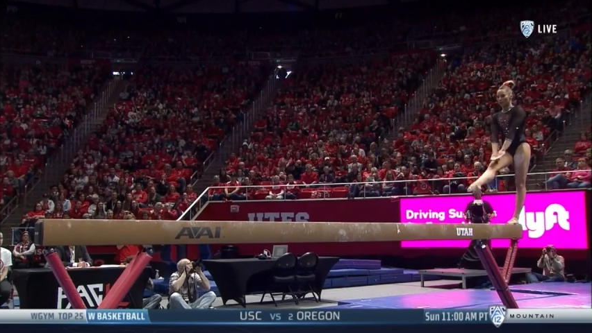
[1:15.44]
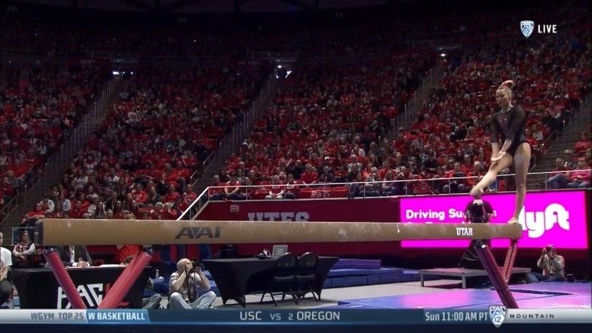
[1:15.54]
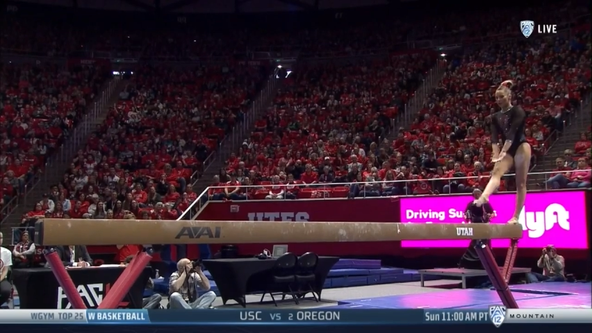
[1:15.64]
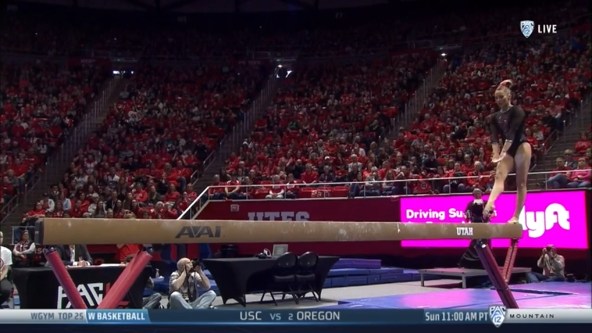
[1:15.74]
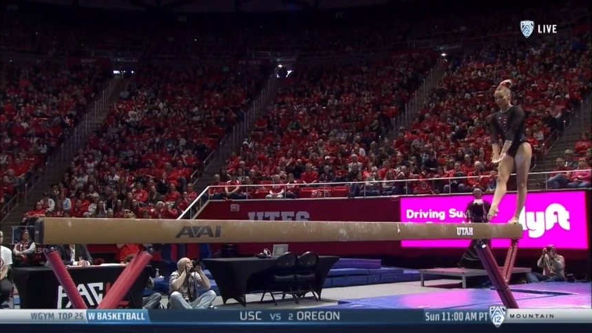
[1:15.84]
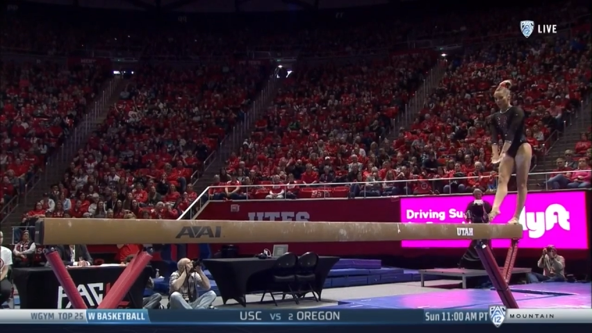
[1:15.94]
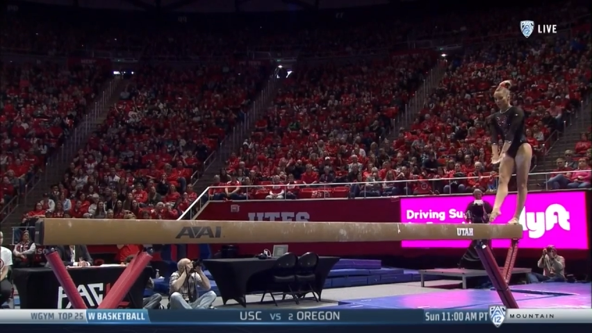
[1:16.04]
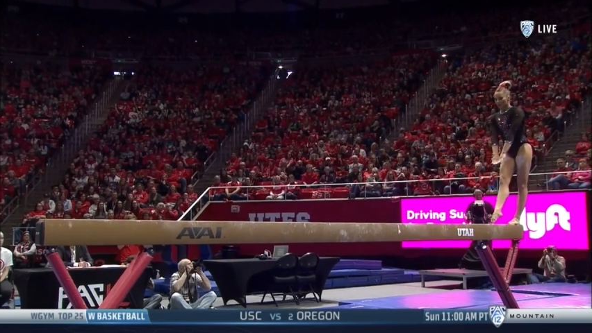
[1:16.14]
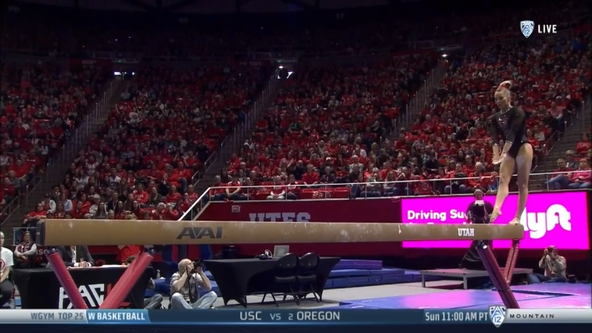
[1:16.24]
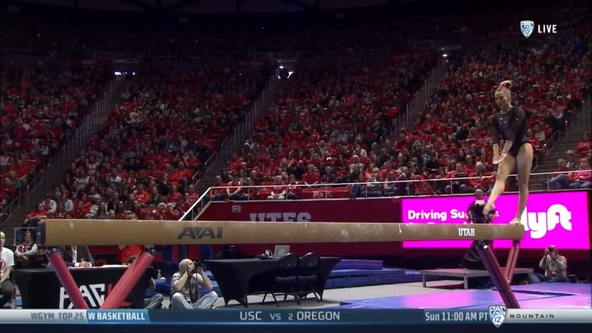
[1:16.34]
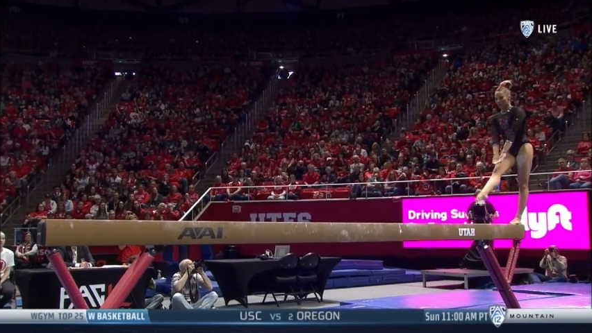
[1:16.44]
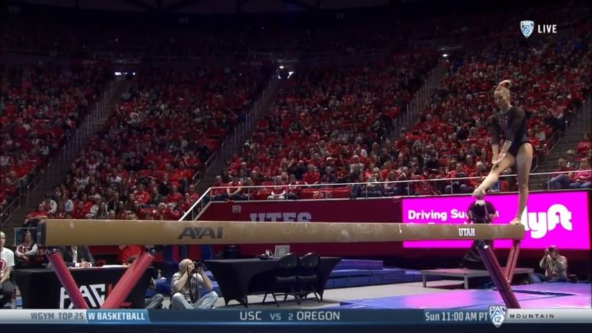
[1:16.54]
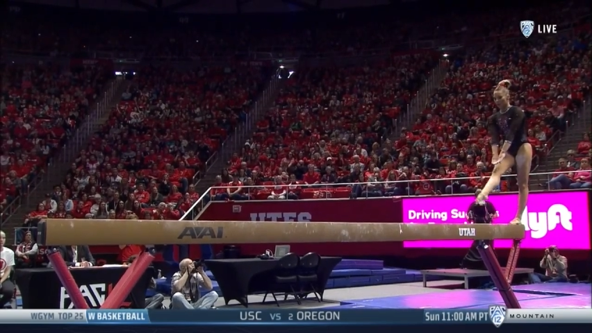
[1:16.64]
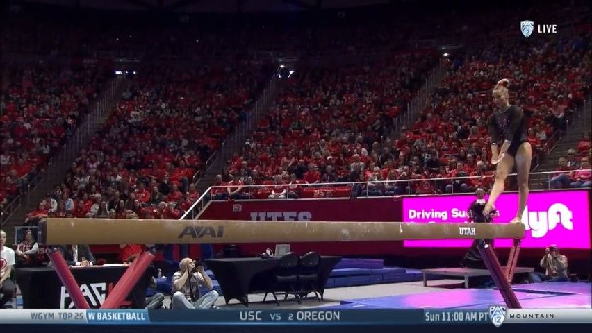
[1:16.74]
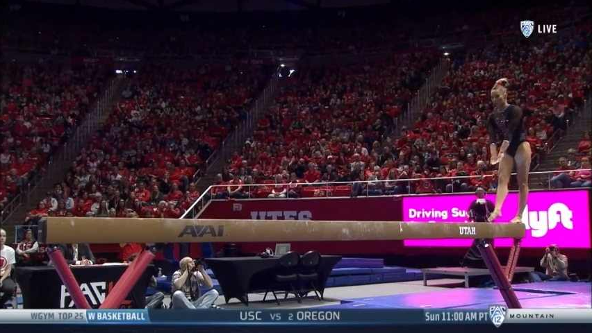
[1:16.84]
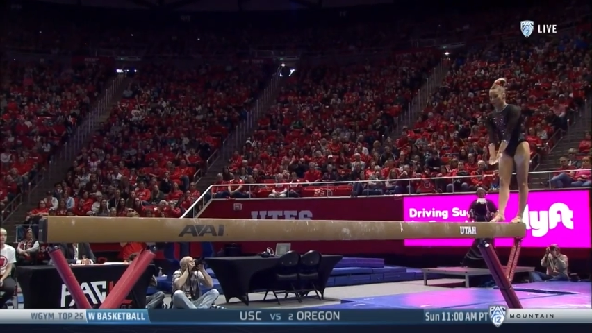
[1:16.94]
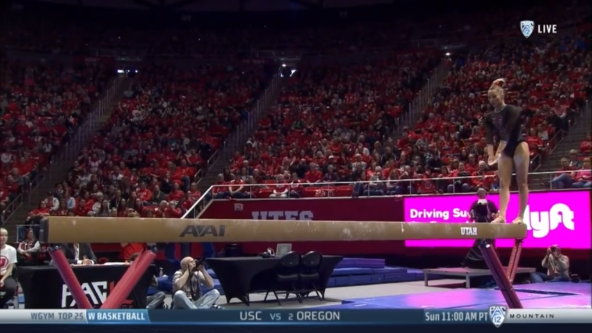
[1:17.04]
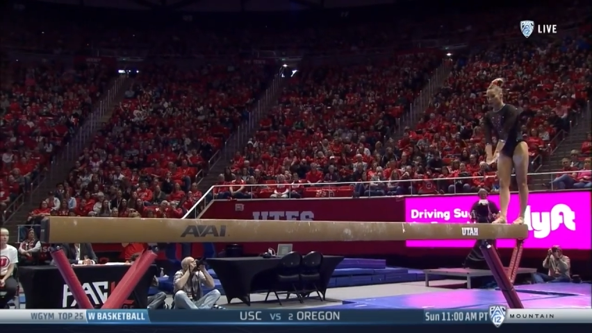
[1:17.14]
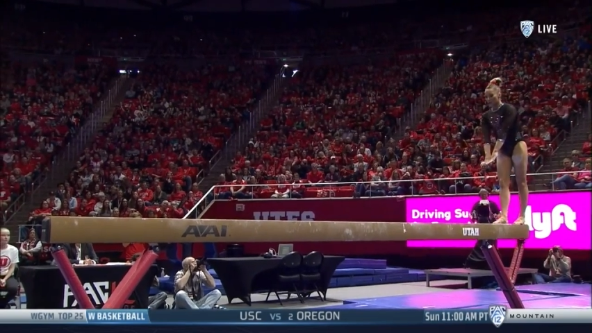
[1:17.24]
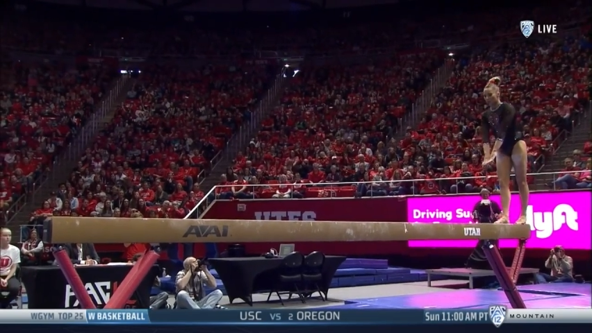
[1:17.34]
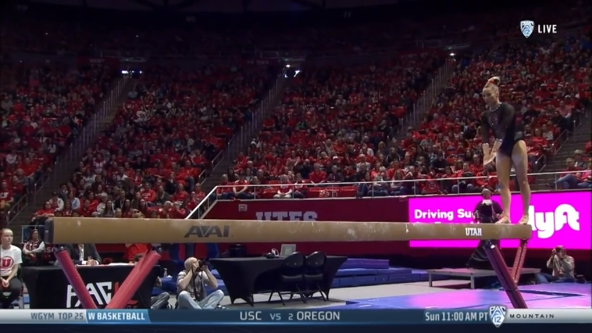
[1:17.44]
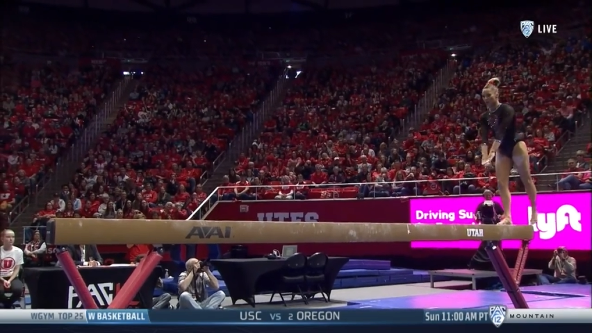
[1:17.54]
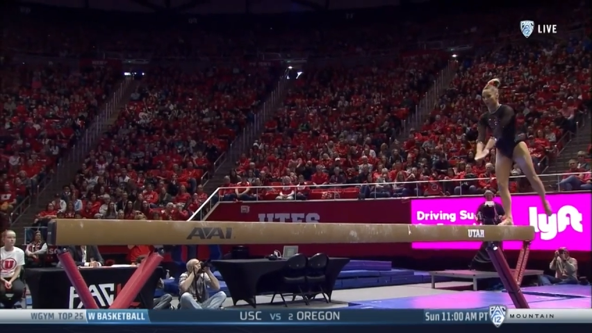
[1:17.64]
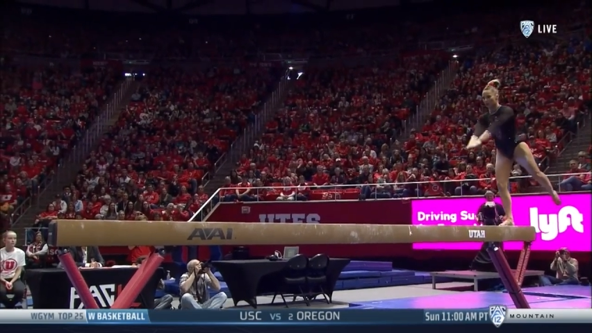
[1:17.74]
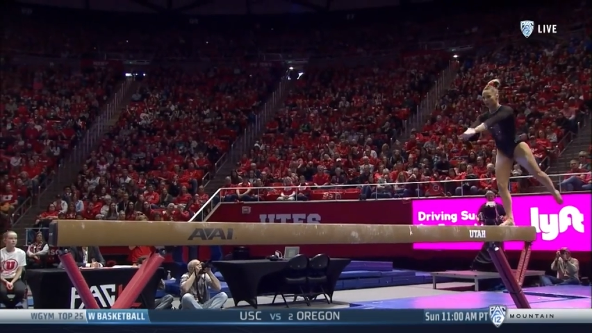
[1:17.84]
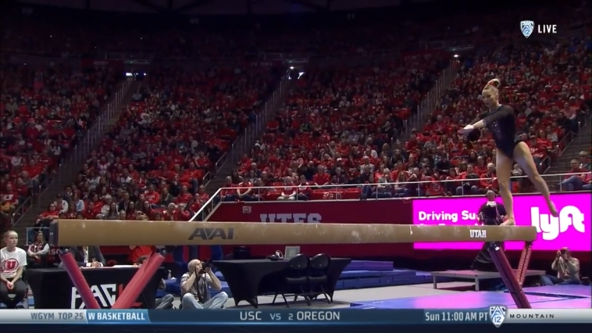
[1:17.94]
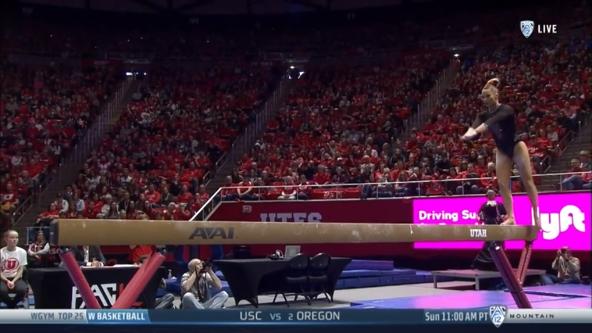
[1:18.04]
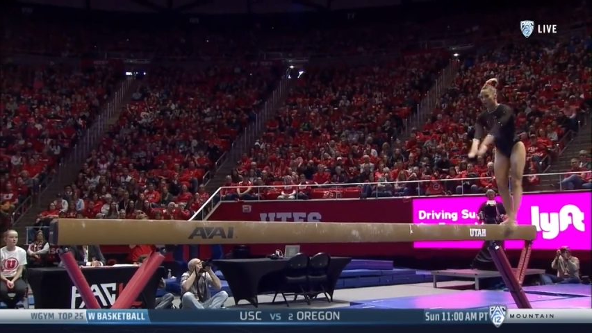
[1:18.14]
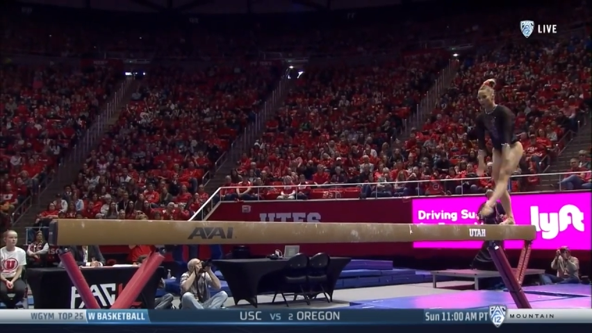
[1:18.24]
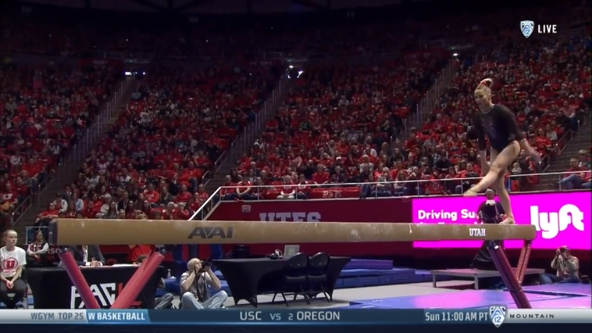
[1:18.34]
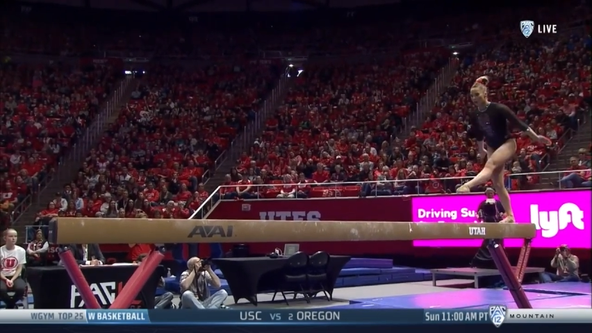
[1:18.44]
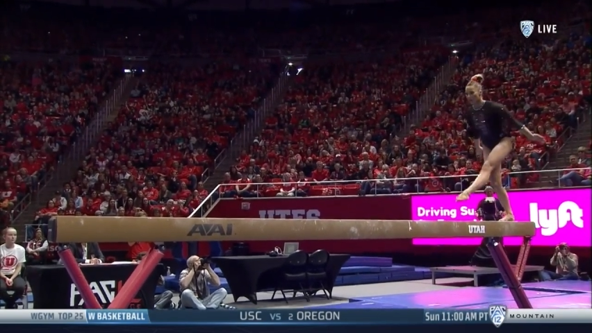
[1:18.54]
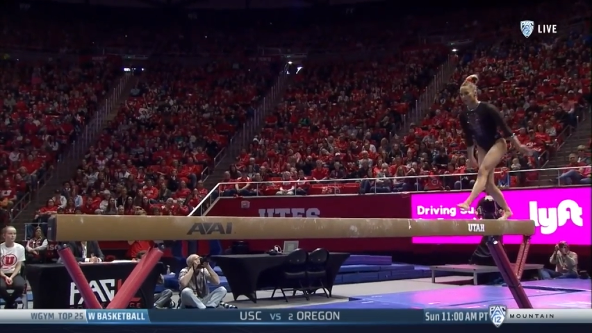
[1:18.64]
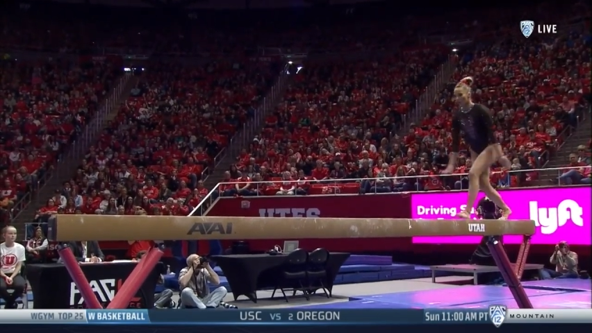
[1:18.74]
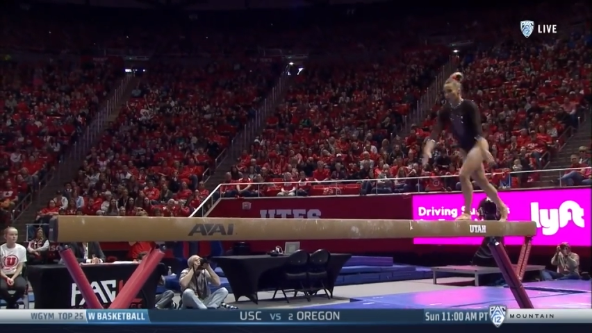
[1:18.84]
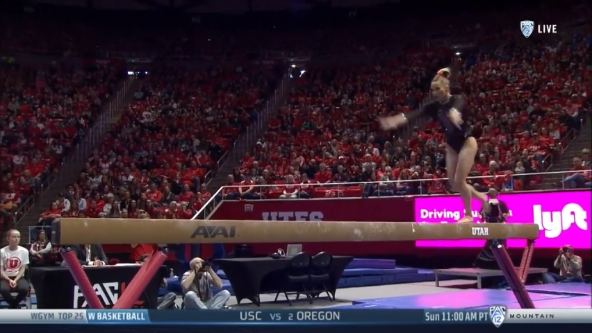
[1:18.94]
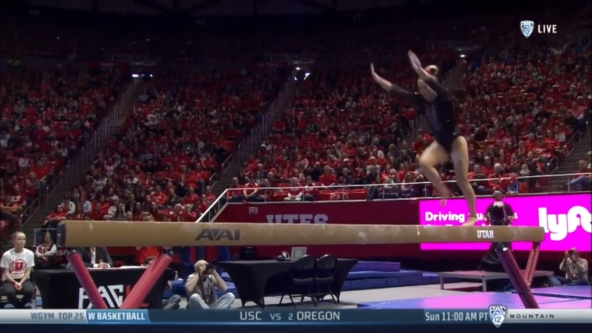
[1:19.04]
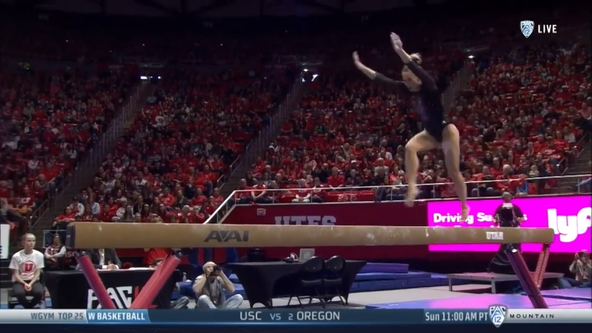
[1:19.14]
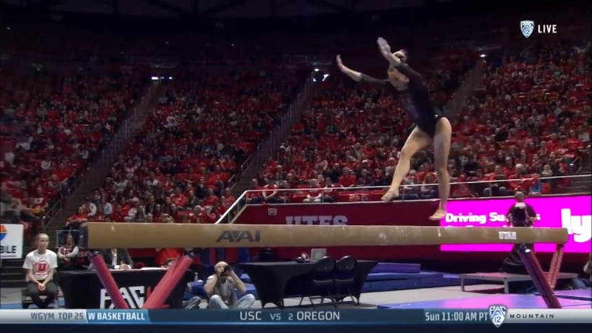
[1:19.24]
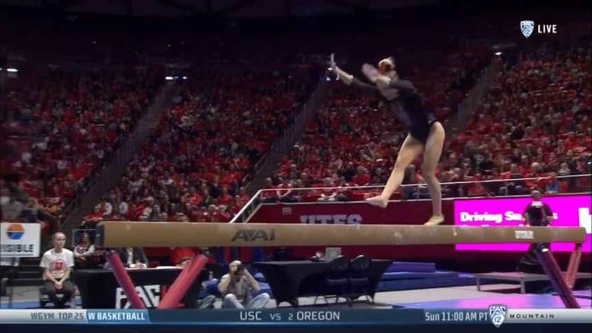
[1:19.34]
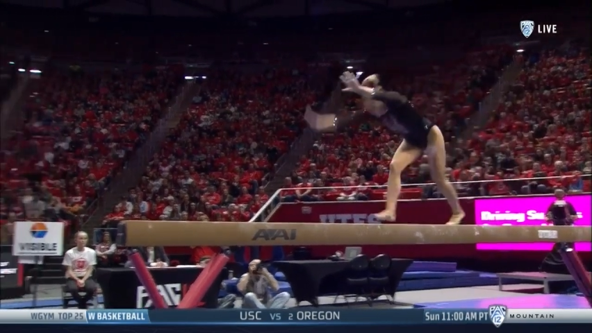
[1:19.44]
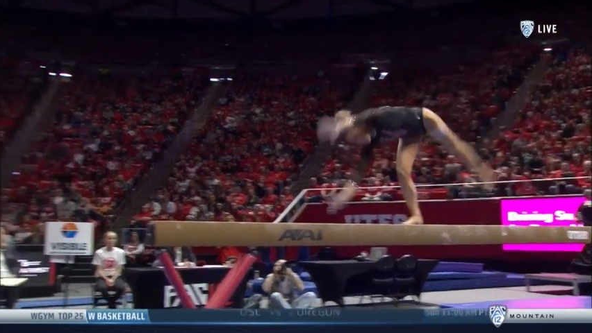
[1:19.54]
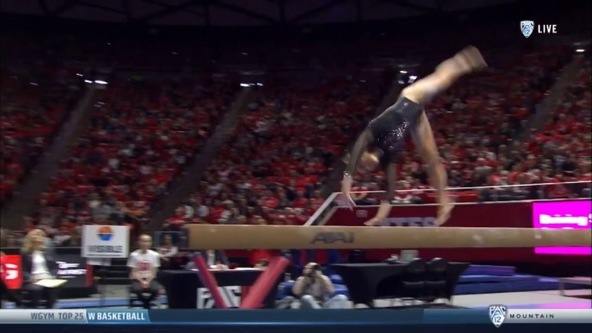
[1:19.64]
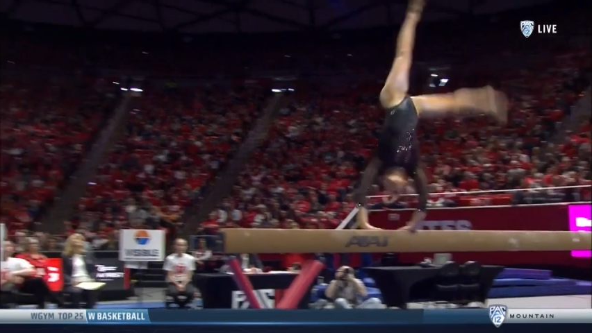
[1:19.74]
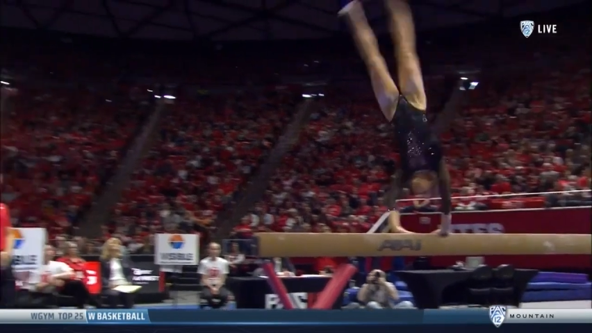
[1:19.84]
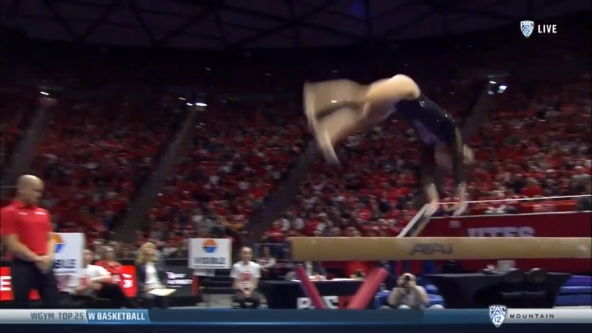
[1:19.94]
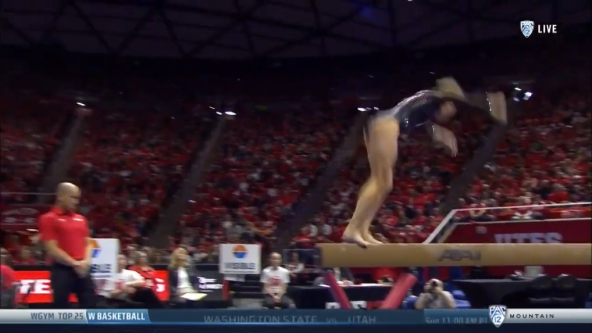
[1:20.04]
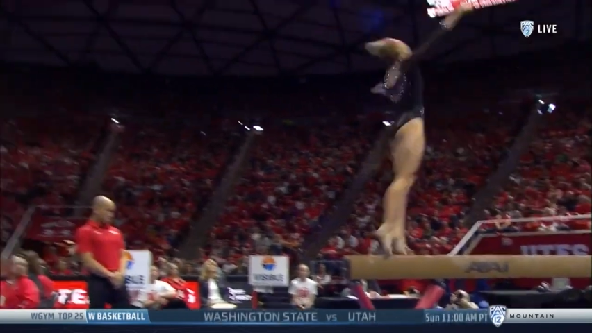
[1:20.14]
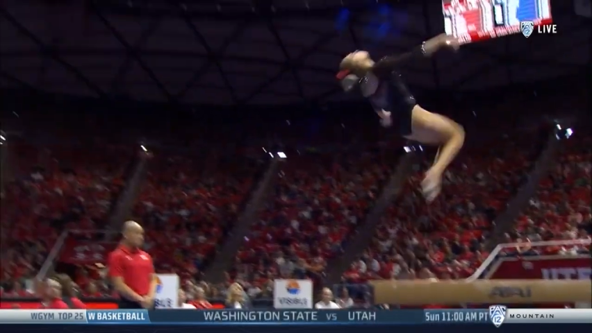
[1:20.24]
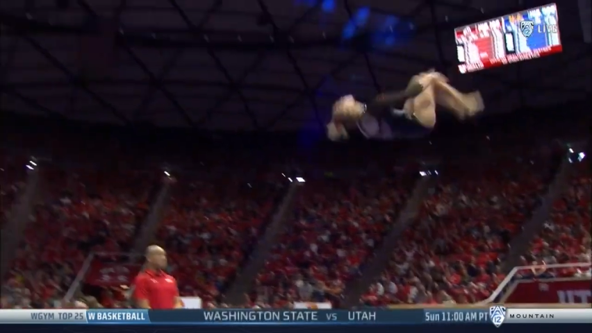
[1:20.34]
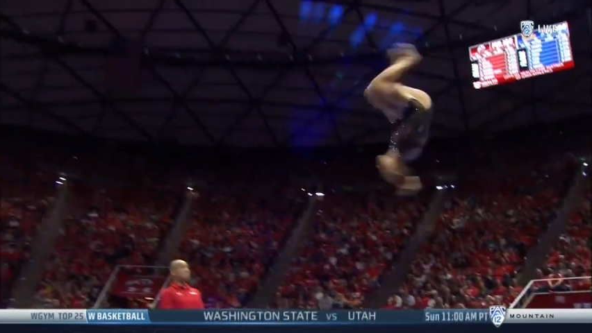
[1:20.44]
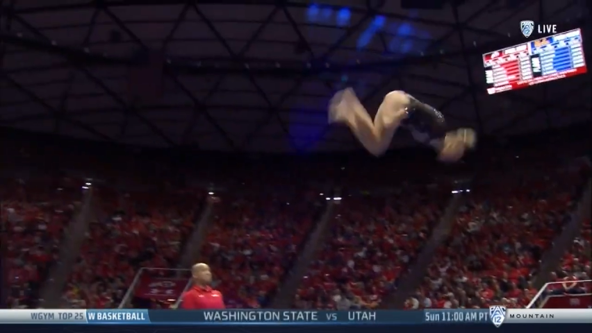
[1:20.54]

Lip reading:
[unreadable: no face in view]